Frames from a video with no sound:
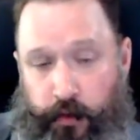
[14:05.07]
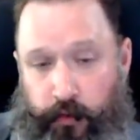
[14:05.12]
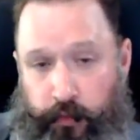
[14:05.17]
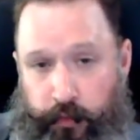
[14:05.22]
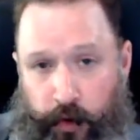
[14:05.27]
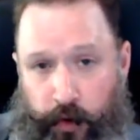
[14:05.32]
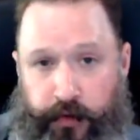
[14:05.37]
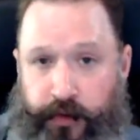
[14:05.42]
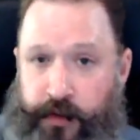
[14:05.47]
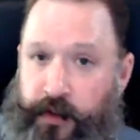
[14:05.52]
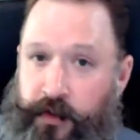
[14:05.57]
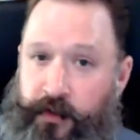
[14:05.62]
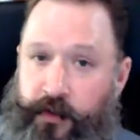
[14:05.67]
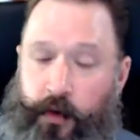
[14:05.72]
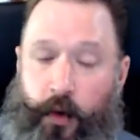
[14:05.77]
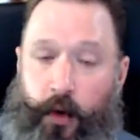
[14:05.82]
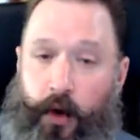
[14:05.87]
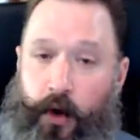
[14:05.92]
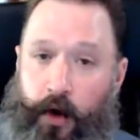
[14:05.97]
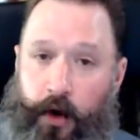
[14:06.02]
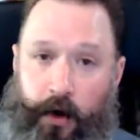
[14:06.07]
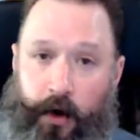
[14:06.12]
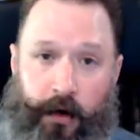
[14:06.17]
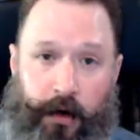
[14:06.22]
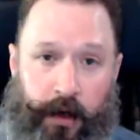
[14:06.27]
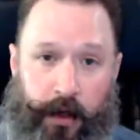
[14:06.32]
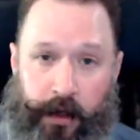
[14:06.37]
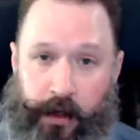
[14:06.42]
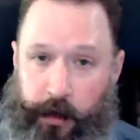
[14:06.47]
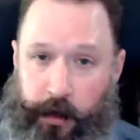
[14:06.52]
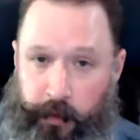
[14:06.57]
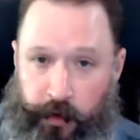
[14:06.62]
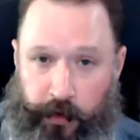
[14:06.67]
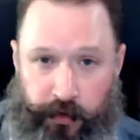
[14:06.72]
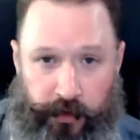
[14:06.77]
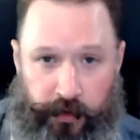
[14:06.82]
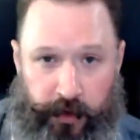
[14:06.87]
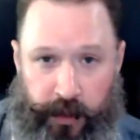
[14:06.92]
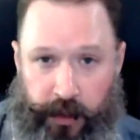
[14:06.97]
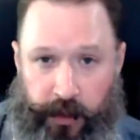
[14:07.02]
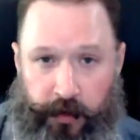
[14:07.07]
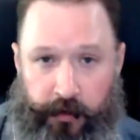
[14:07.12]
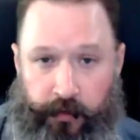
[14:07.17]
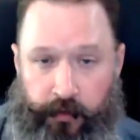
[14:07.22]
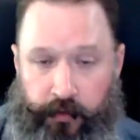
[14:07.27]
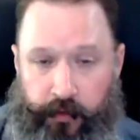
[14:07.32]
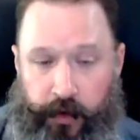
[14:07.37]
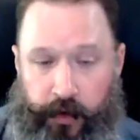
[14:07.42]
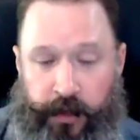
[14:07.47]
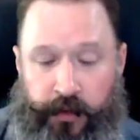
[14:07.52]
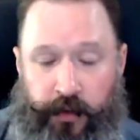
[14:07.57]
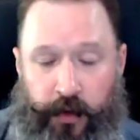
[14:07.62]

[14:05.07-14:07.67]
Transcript: you've purchased or are commercially free.